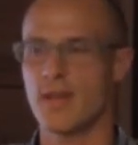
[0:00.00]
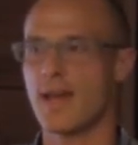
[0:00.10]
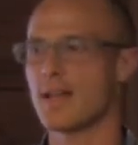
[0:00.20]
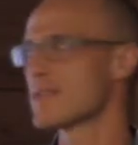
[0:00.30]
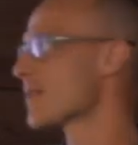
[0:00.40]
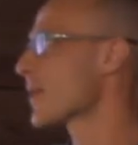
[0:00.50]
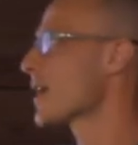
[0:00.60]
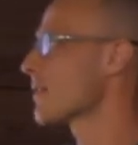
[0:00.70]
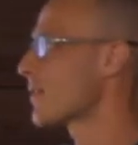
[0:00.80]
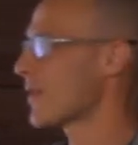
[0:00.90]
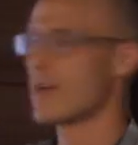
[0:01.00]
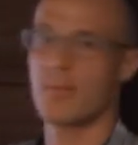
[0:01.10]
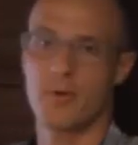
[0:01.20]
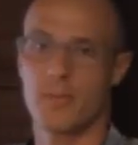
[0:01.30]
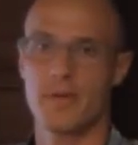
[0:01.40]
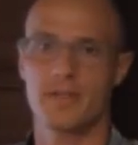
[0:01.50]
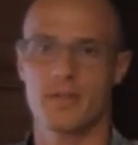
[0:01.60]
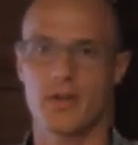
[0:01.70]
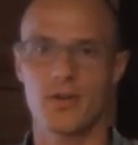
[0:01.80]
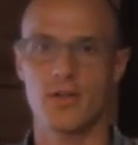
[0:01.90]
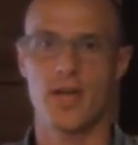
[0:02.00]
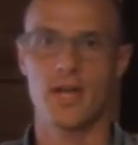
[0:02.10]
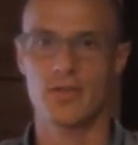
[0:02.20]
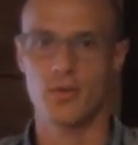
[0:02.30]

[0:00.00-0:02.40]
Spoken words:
had some kind of greater purpose underlying